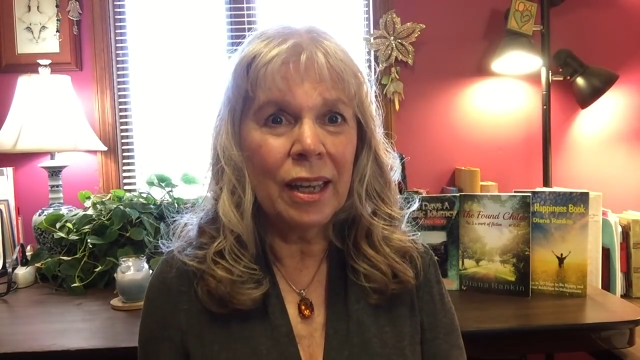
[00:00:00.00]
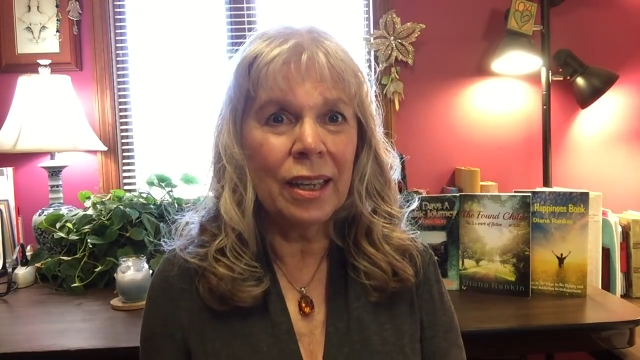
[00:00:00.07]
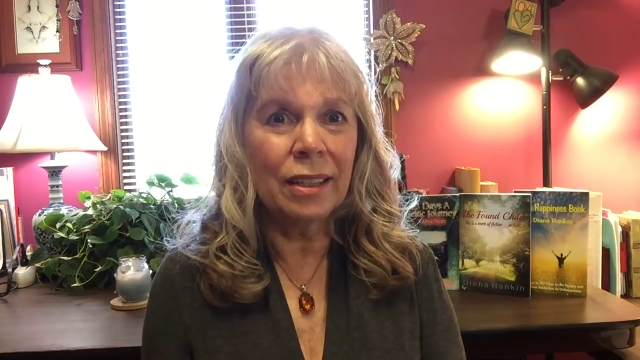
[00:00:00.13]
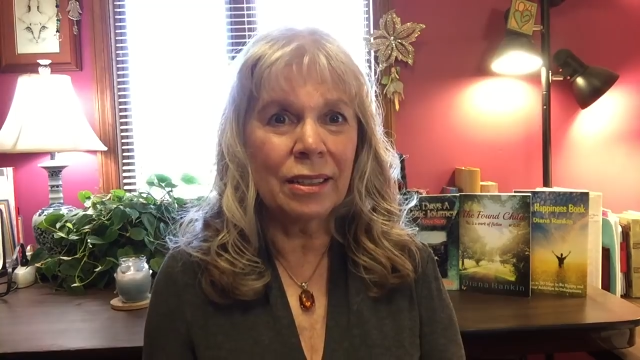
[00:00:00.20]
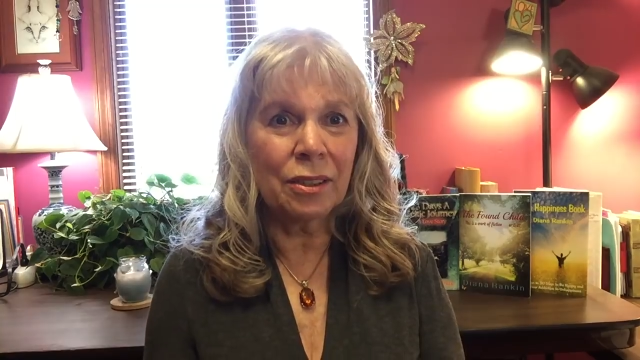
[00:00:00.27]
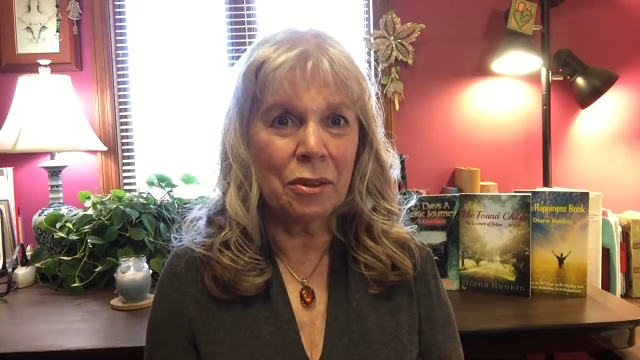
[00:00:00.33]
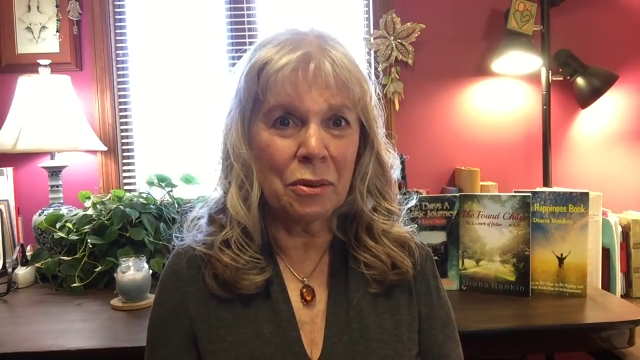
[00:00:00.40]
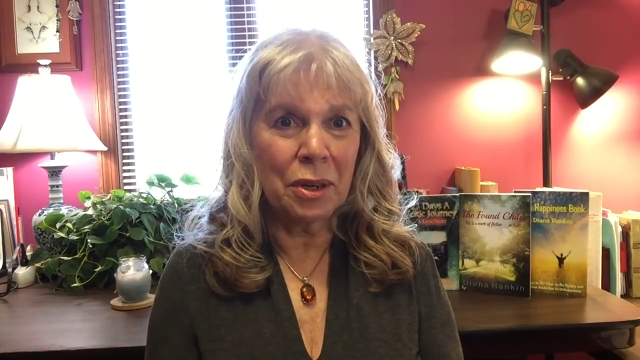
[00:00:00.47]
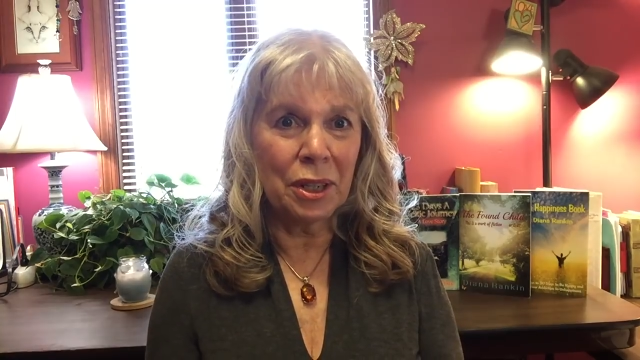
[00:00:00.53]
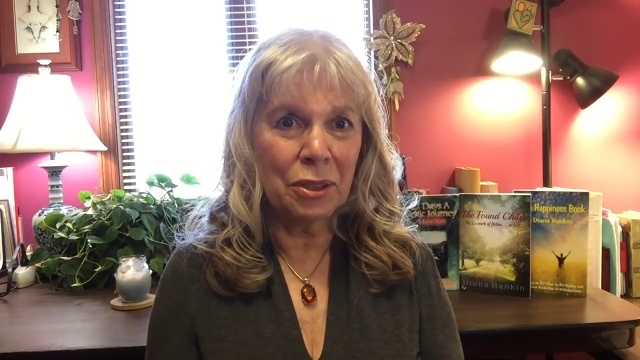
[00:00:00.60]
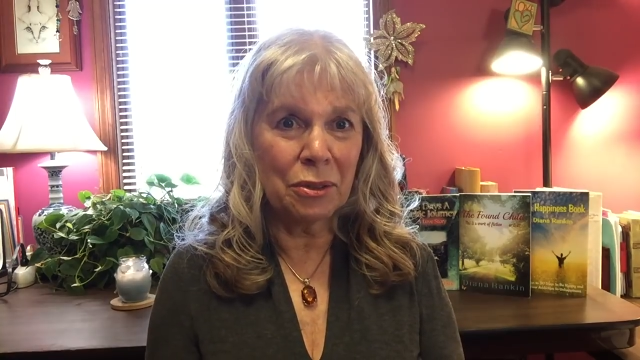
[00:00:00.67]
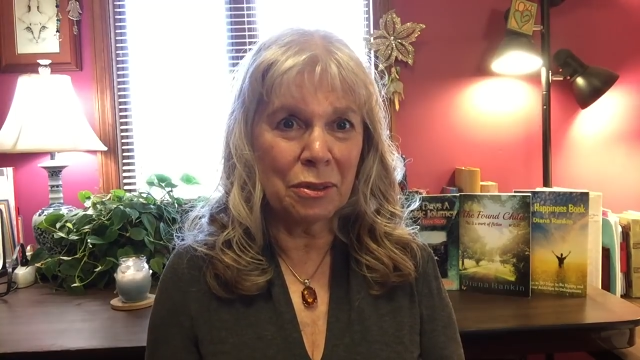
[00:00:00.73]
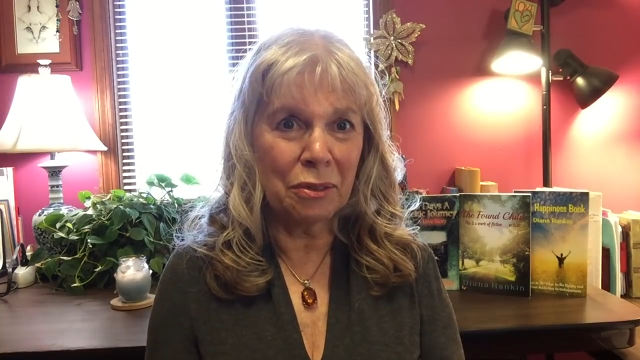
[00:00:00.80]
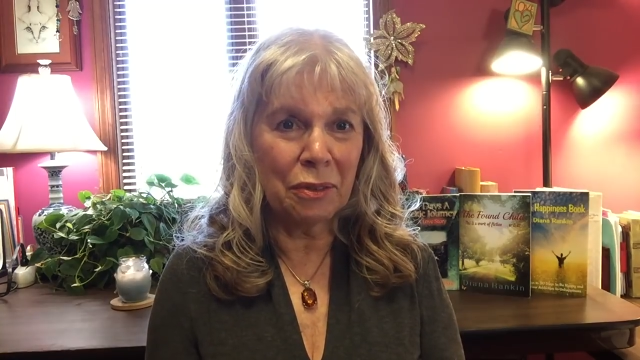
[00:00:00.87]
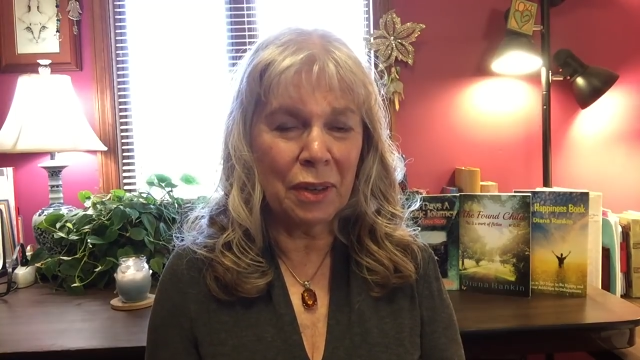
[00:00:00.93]
is going
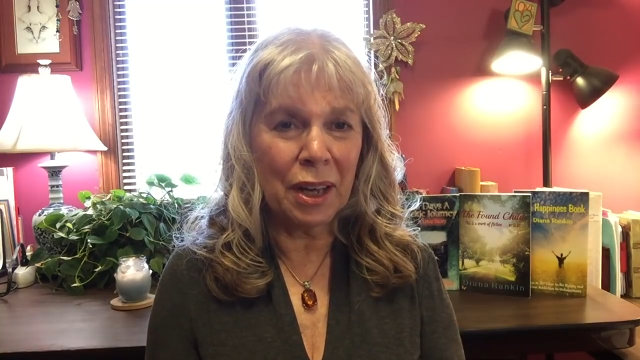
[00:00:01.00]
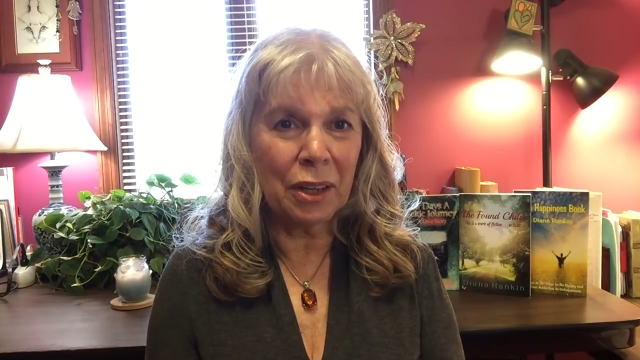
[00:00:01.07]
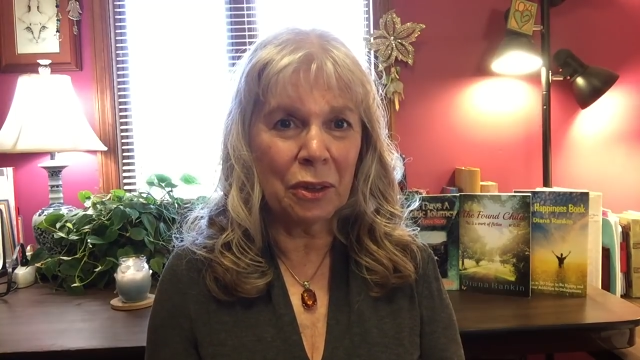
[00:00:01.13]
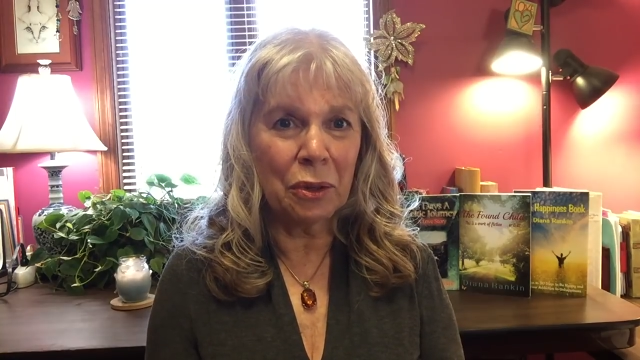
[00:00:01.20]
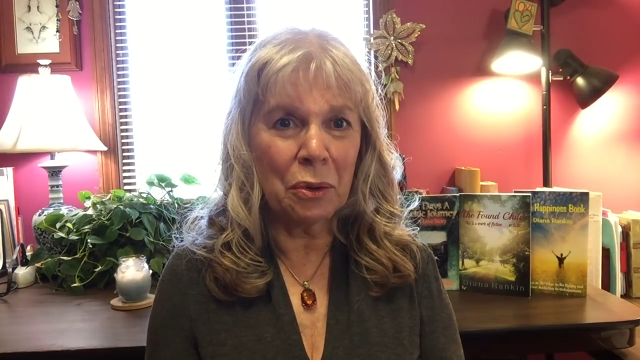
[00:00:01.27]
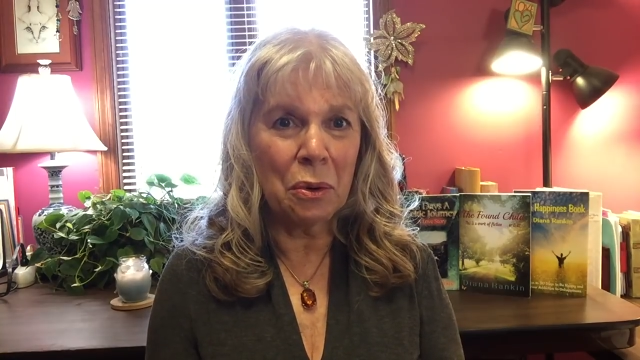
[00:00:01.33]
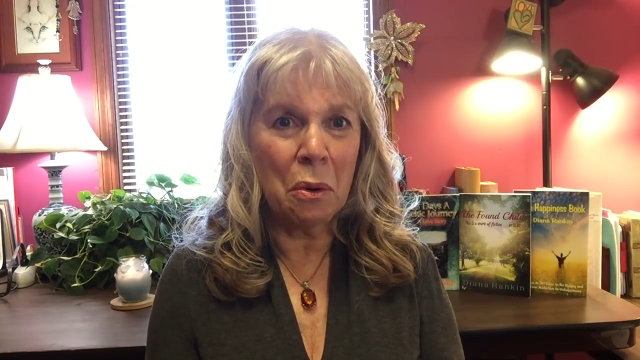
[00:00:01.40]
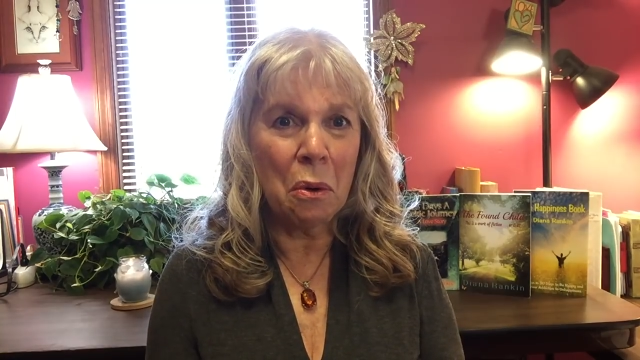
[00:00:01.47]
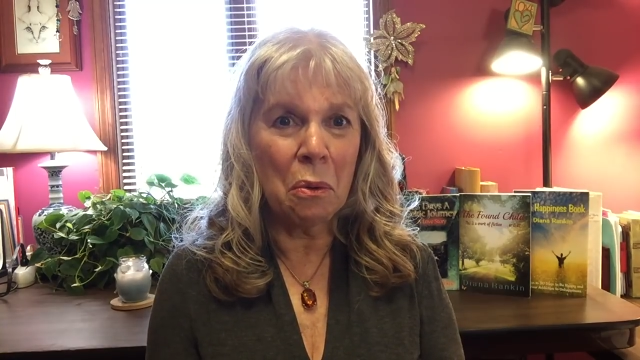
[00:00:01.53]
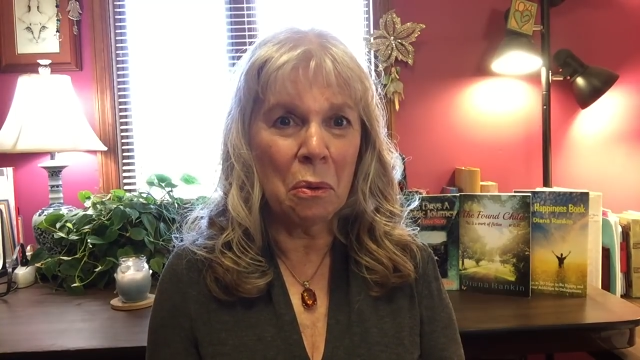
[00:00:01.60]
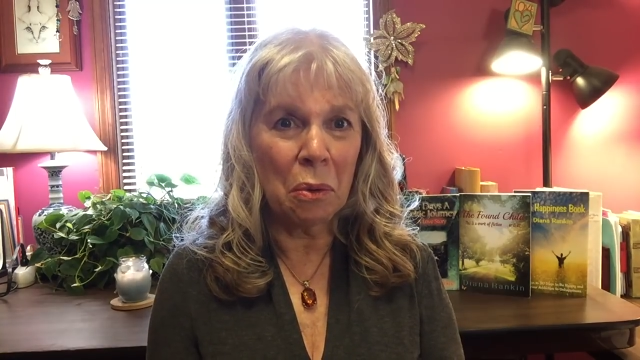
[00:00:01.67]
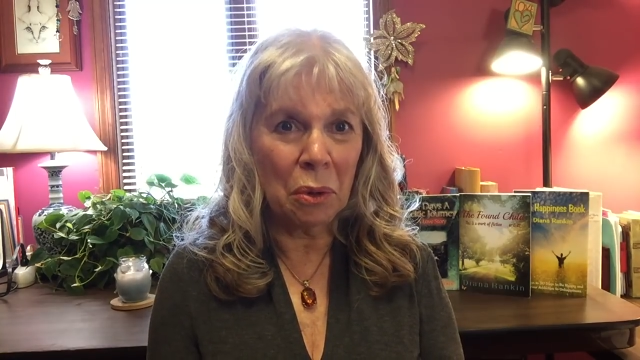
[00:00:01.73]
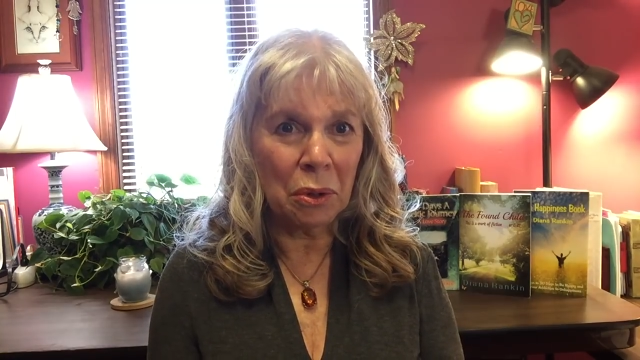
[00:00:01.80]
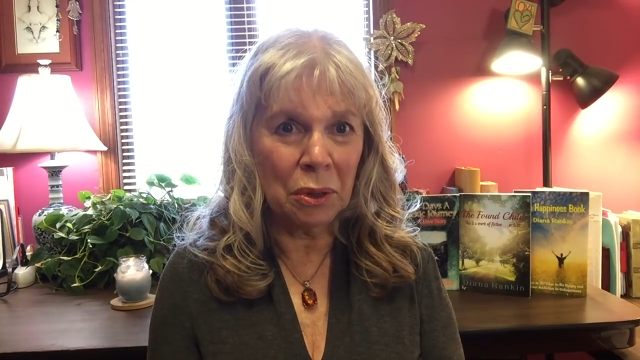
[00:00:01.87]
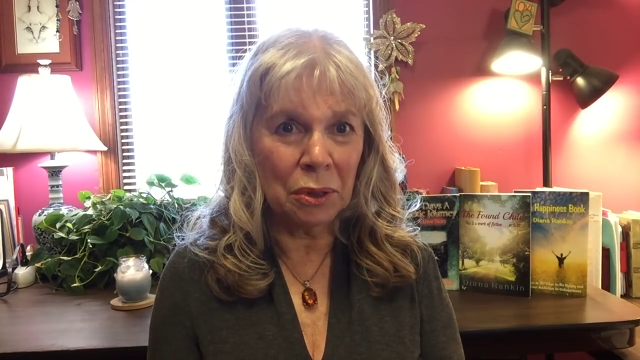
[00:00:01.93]
to affect the whole
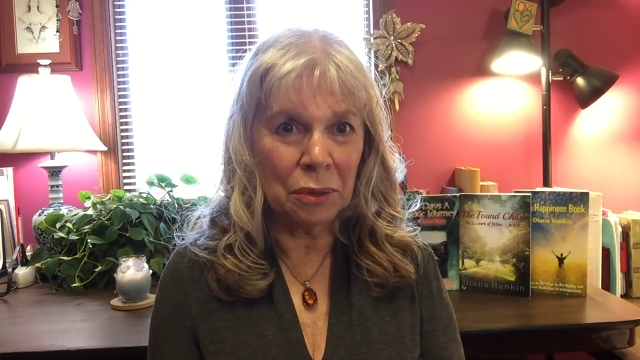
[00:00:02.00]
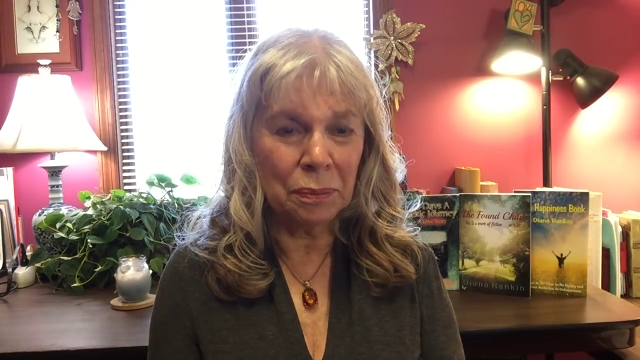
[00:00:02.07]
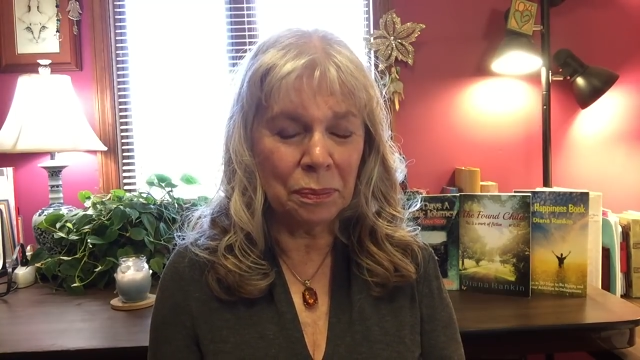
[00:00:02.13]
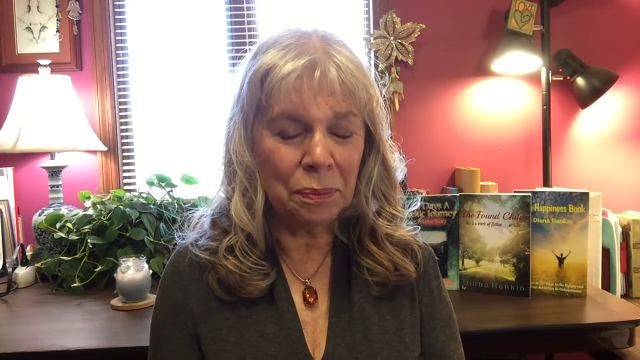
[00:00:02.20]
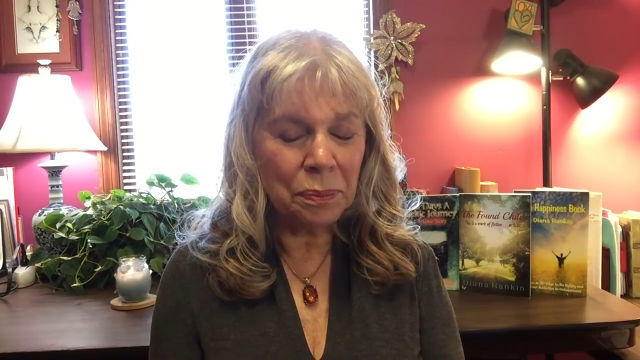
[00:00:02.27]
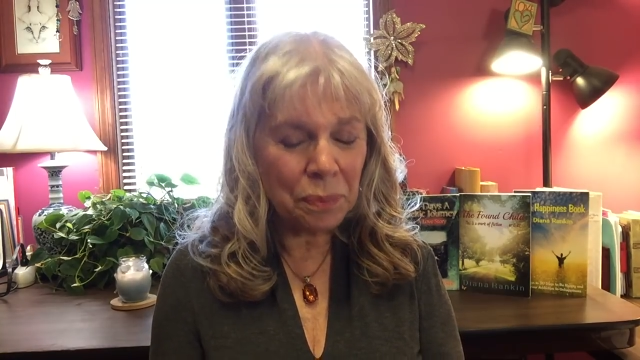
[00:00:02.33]
world.